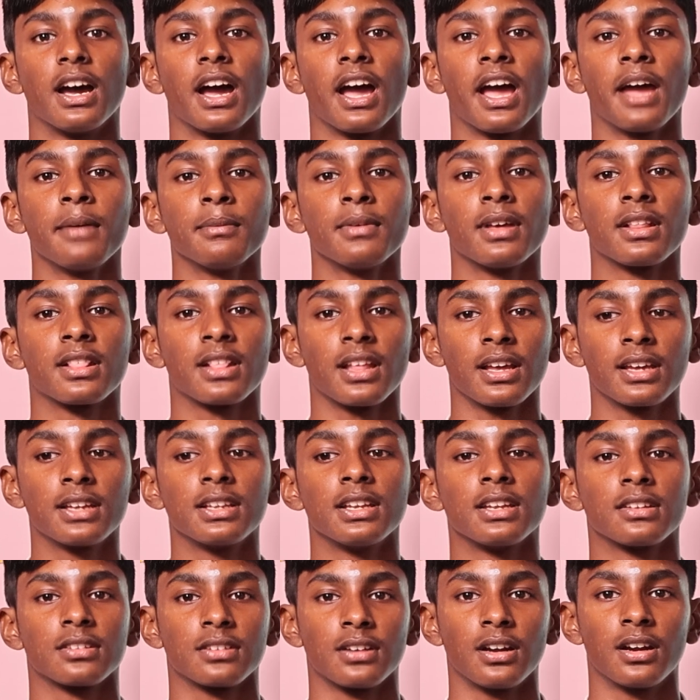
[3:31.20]
I am
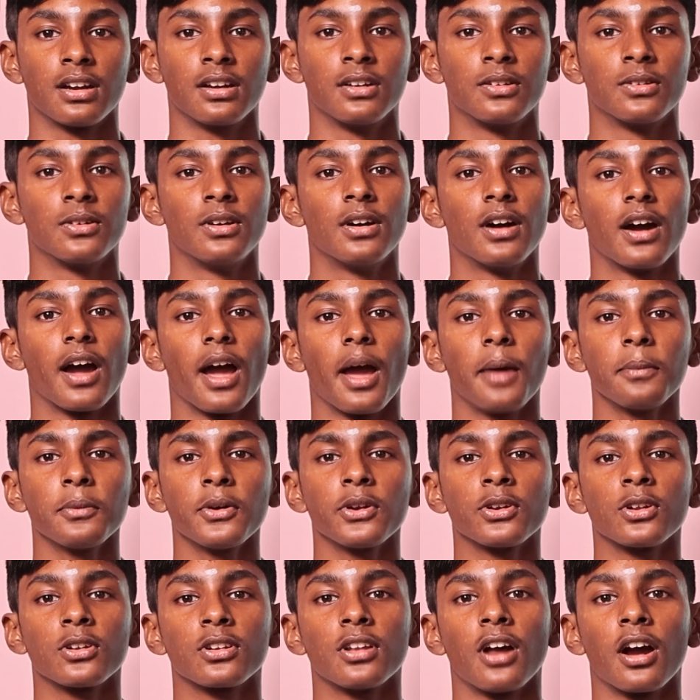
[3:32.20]
Akhilesh Raghav. I am
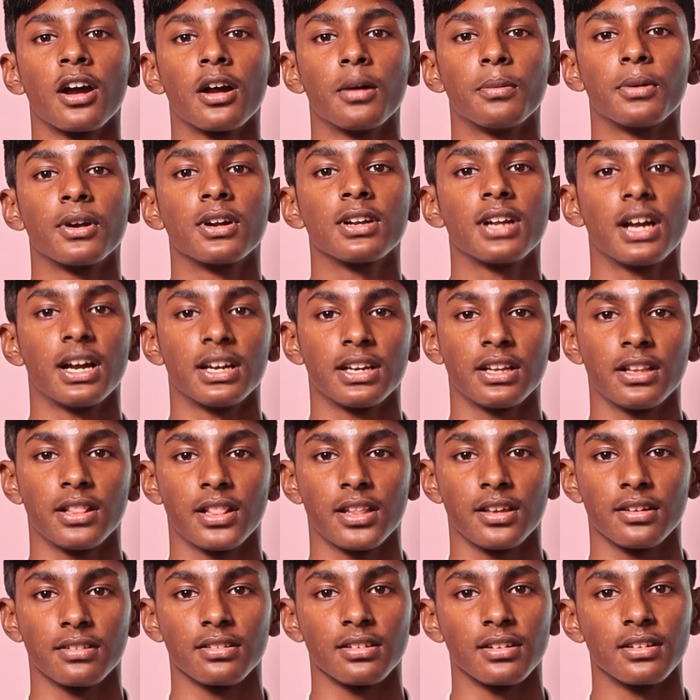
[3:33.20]
going to talk about
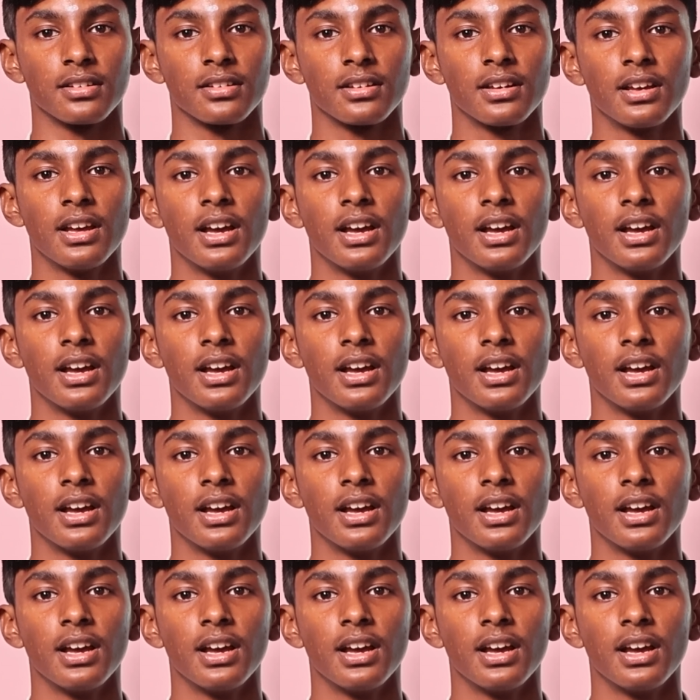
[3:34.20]
condensation.